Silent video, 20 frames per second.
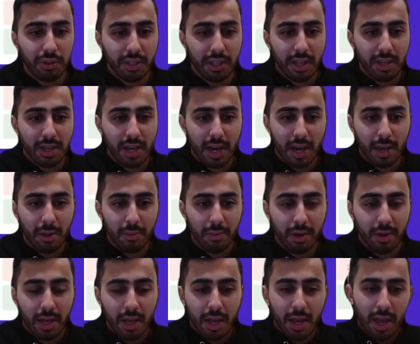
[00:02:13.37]
at that time
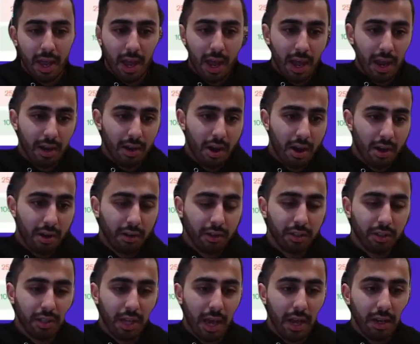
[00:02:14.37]
and not
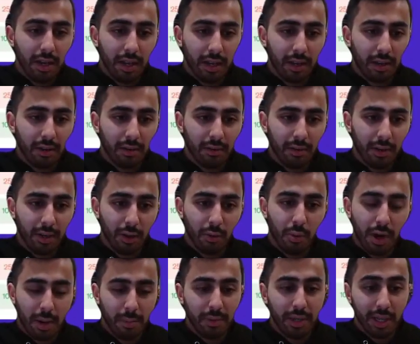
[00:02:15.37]
understanding,
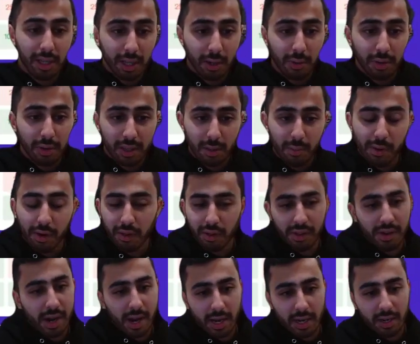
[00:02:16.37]
what I'm dealing with in the middle of
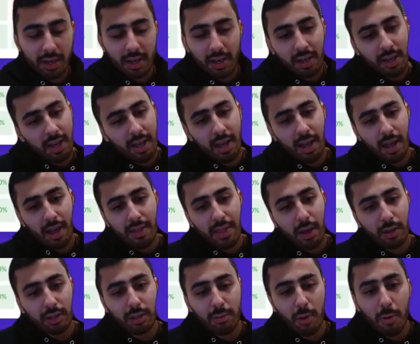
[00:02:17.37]
the night. And that
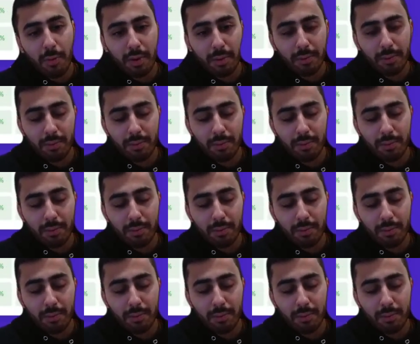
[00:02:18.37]
was a moment